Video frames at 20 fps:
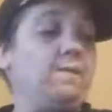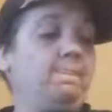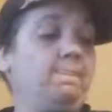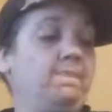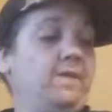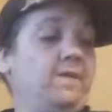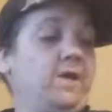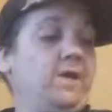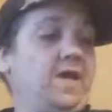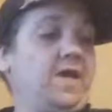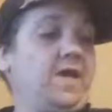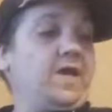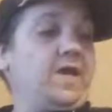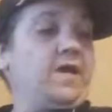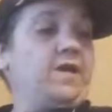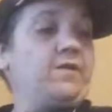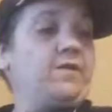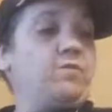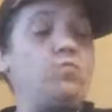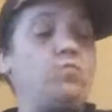And
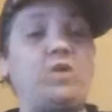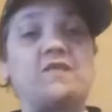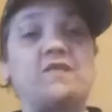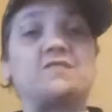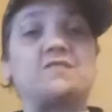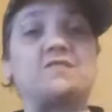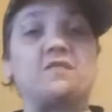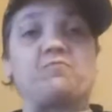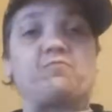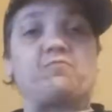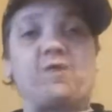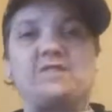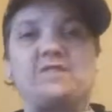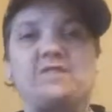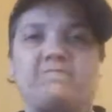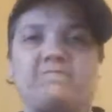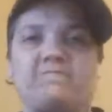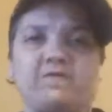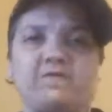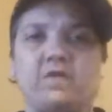when I see the price, if I
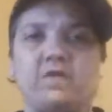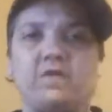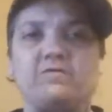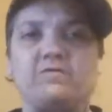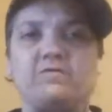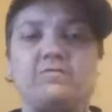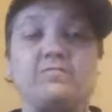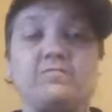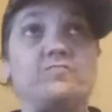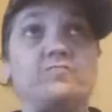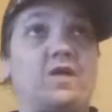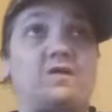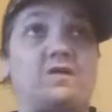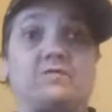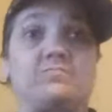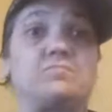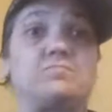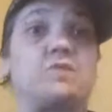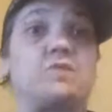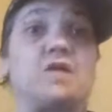think, like,
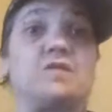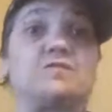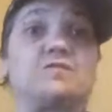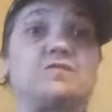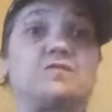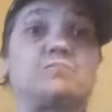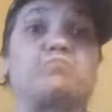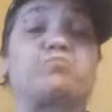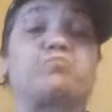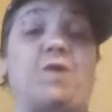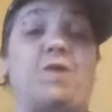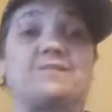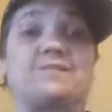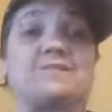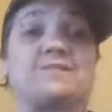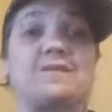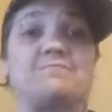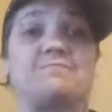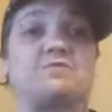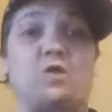there's prices I've
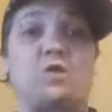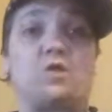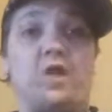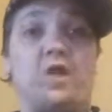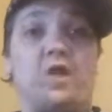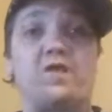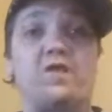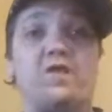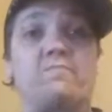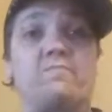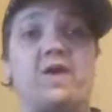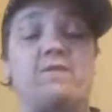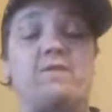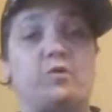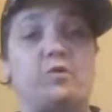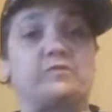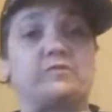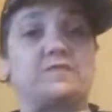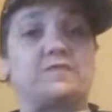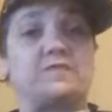seen on eBay
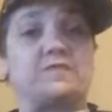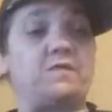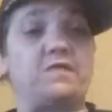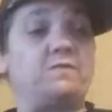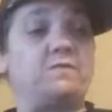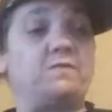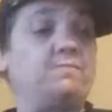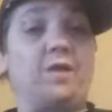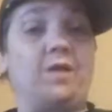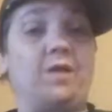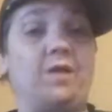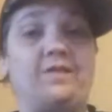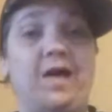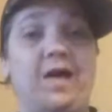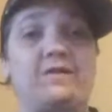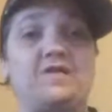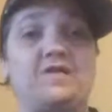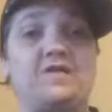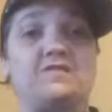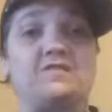mostly. A lot of
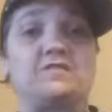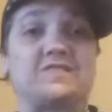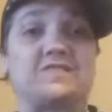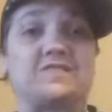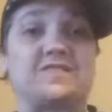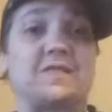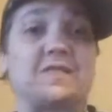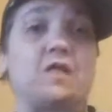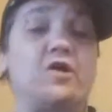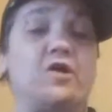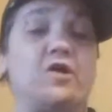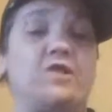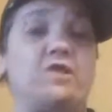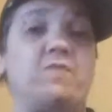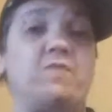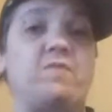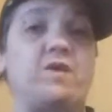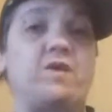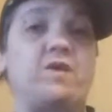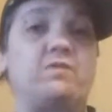these sell on
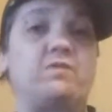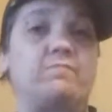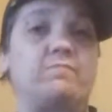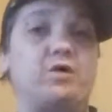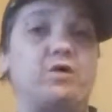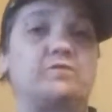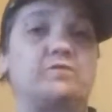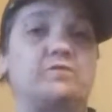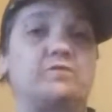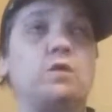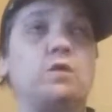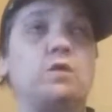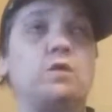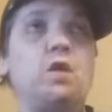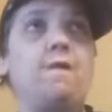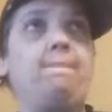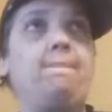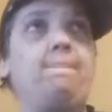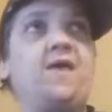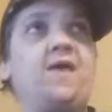eBay the most.
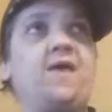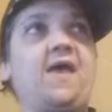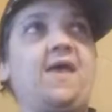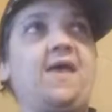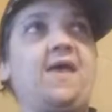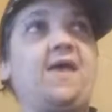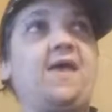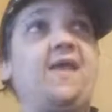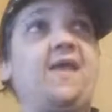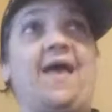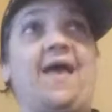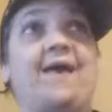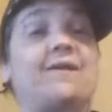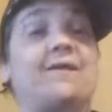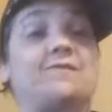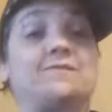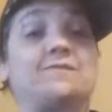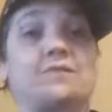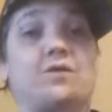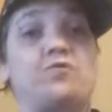And I got to
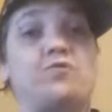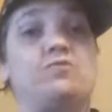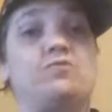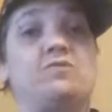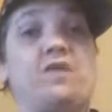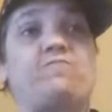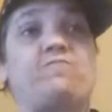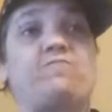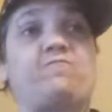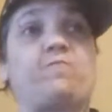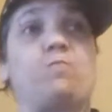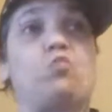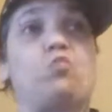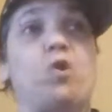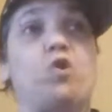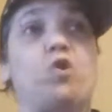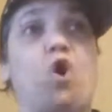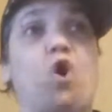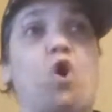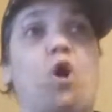tell you, like, from one
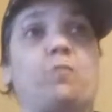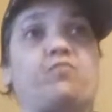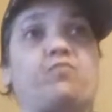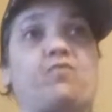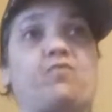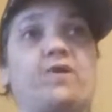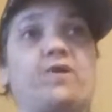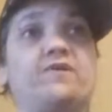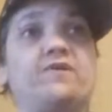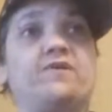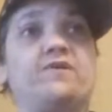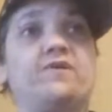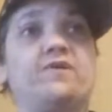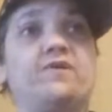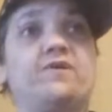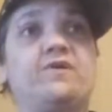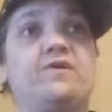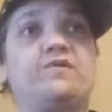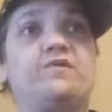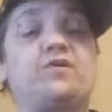art print,
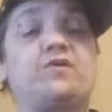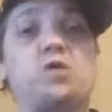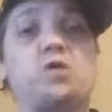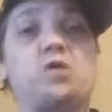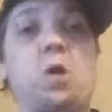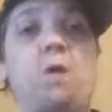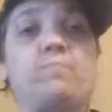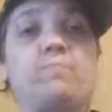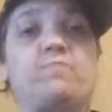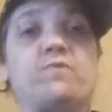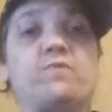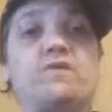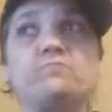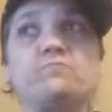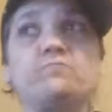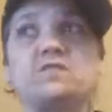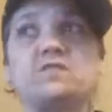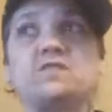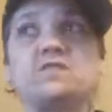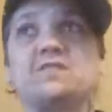the company was
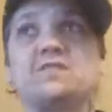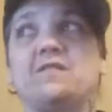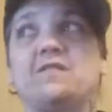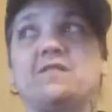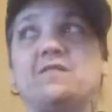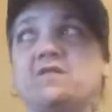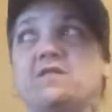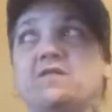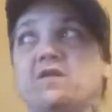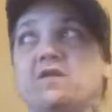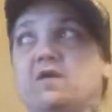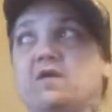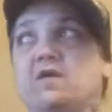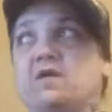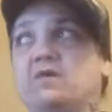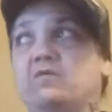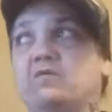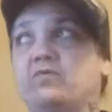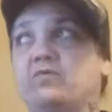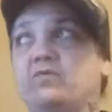selling uh,
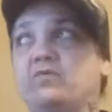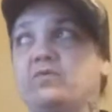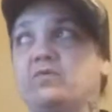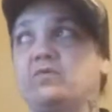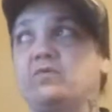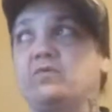an